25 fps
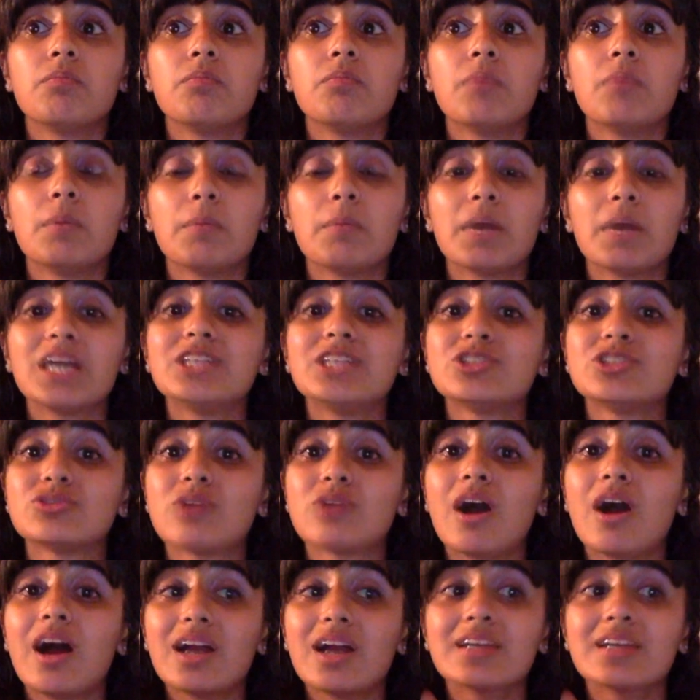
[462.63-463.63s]
And mind you,
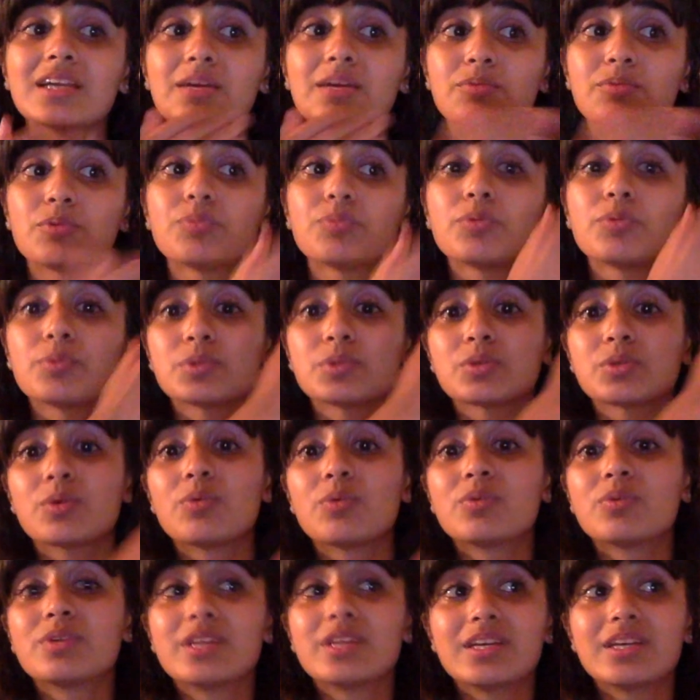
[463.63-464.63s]
Alia Pupa was
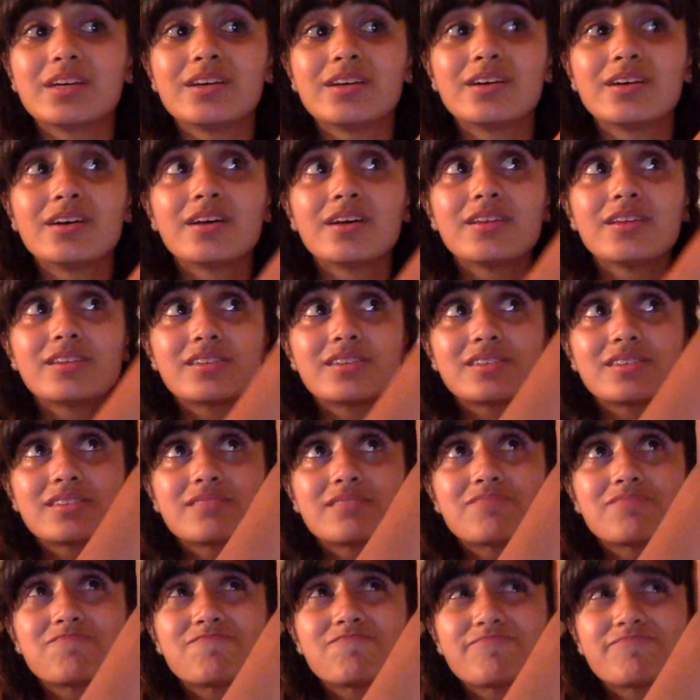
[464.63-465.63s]
only
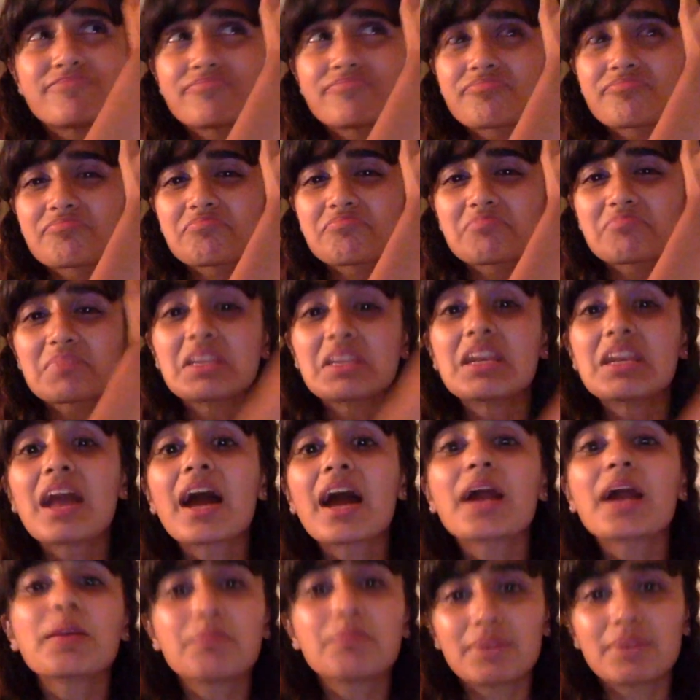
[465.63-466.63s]

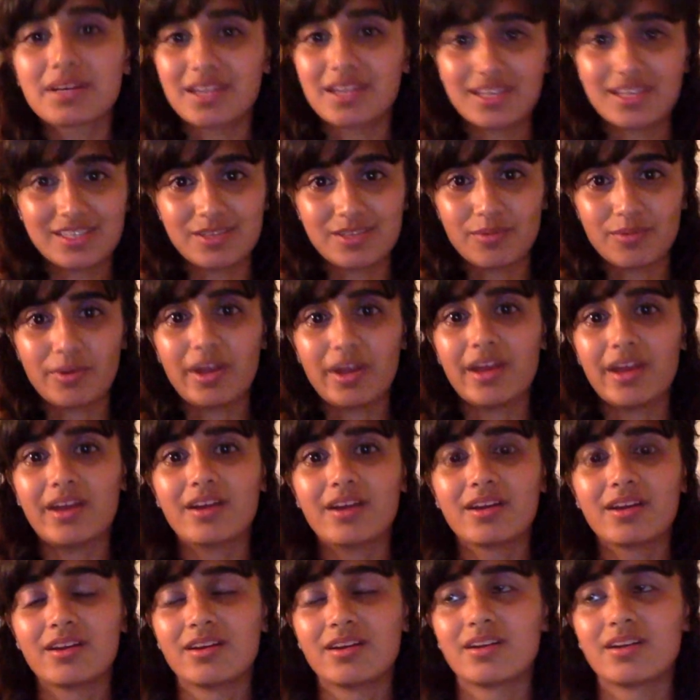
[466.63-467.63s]
9 buildings away.
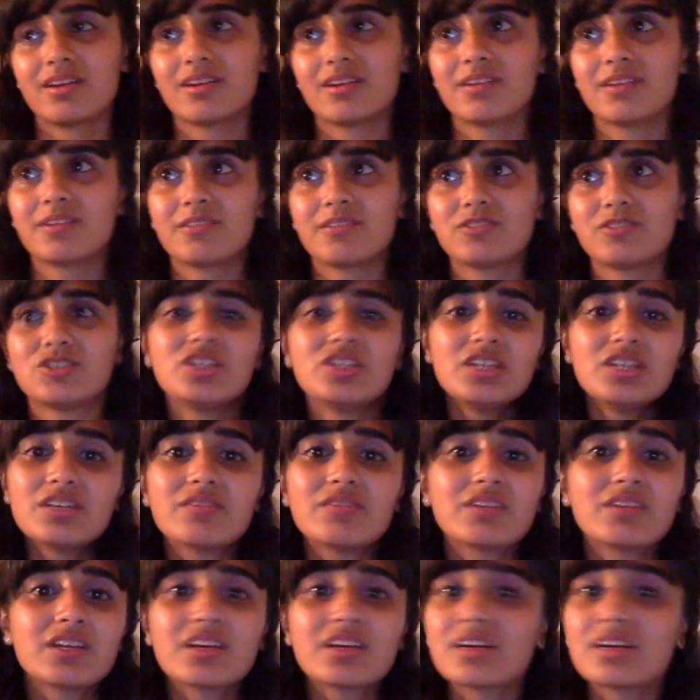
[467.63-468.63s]
She didn't
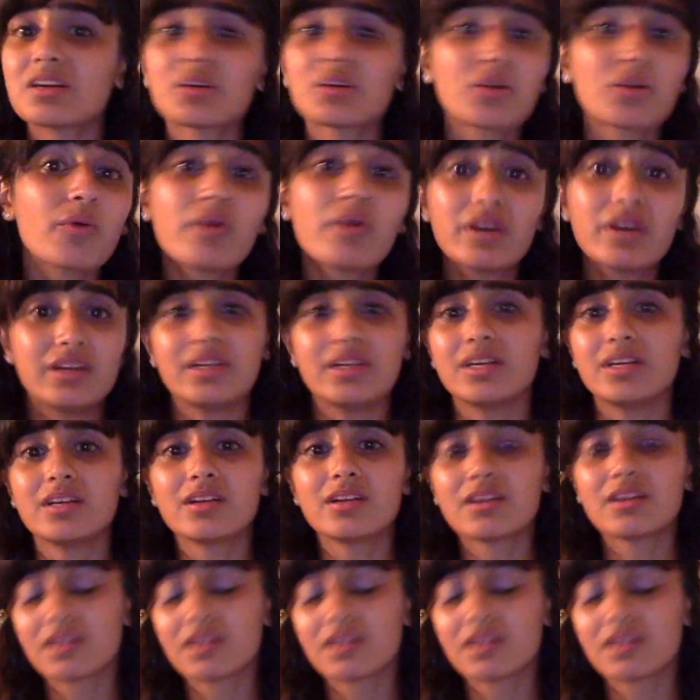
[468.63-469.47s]
even hear it. No one did.